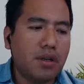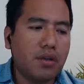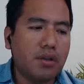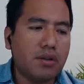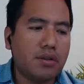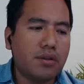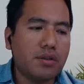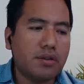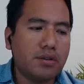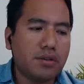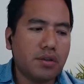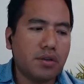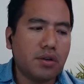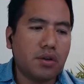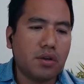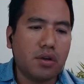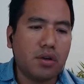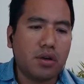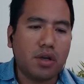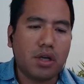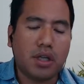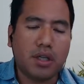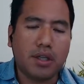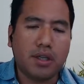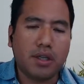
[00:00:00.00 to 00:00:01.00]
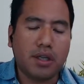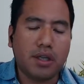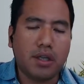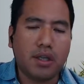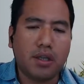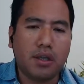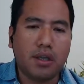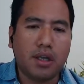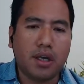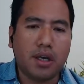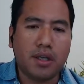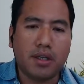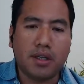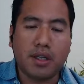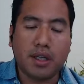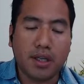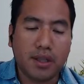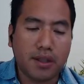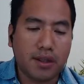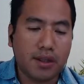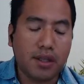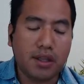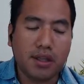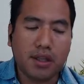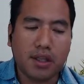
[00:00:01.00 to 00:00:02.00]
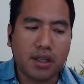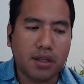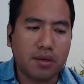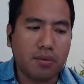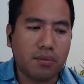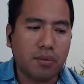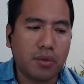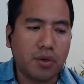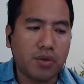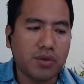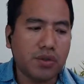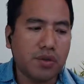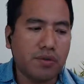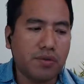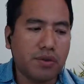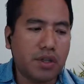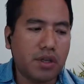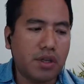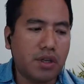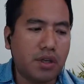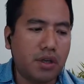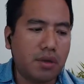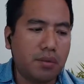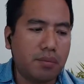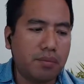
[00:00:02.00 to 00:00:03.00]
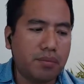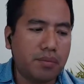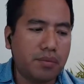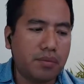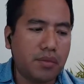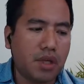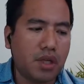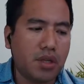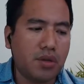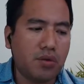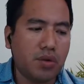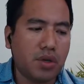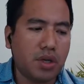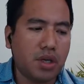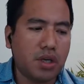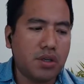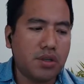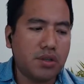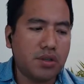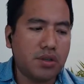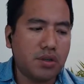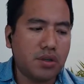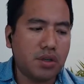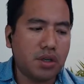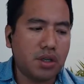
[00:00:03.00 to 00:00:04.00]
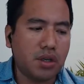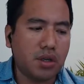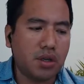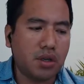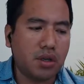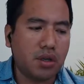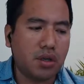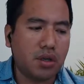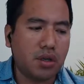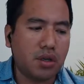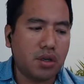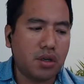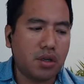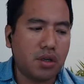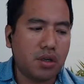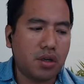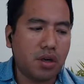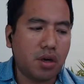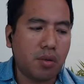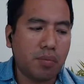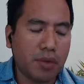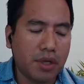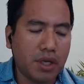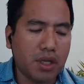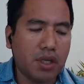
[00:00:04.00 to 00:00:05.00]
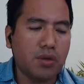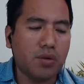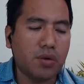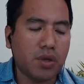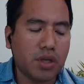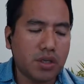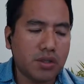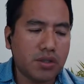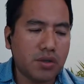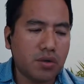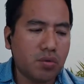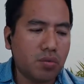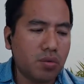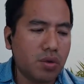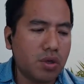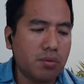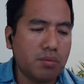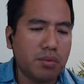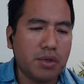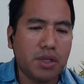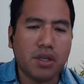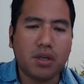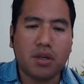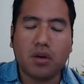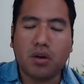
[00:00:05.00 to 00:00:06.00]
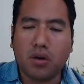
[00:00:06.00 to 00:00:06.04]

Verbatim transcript: So, and, uh, and I think that most of the education in open education will be